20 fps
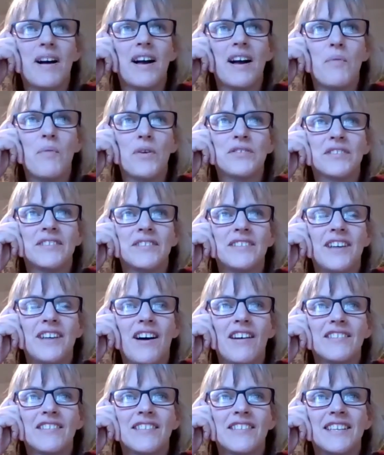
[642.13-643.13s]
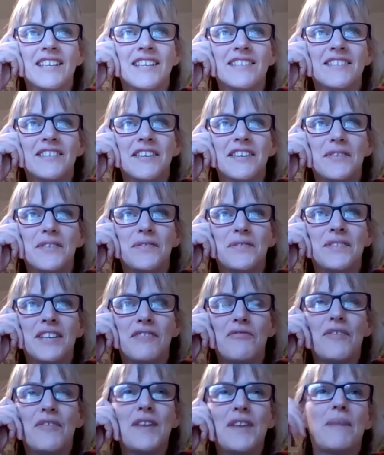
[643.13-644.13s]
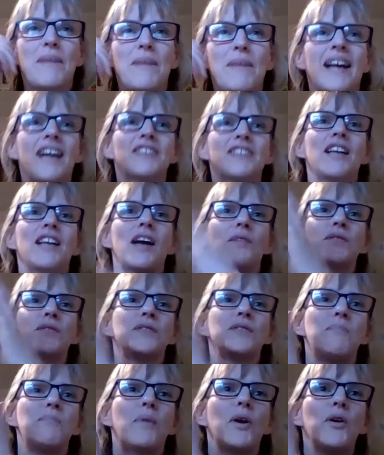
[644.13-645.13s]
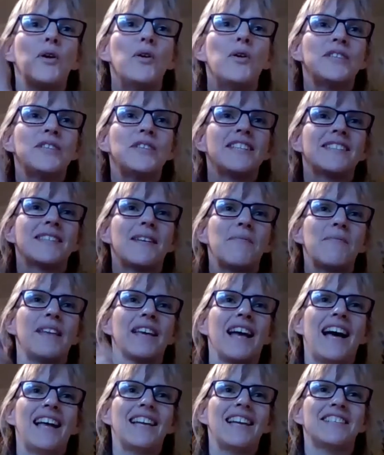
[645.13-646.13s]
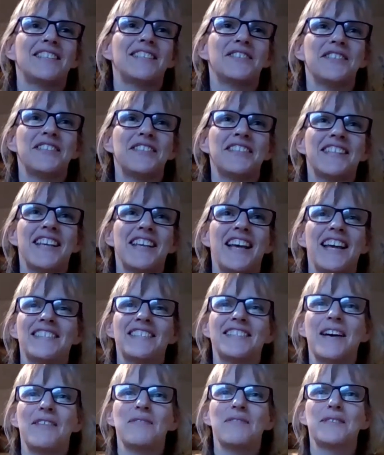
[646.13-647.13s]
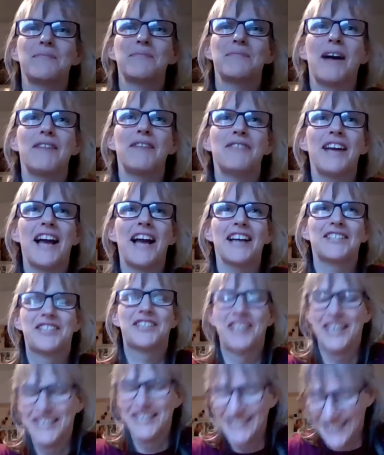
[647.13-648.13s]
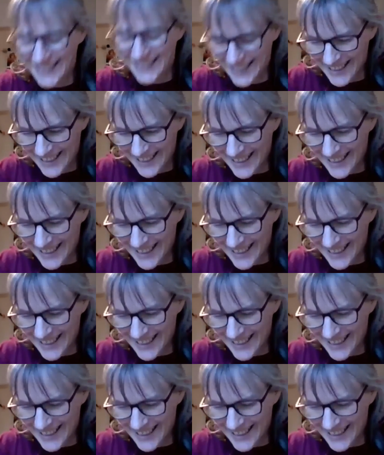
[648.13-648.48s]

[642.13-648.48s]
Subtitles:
I wasn't asking to give feedback, actually. I was applauding something Alistair had said. That was my reaction.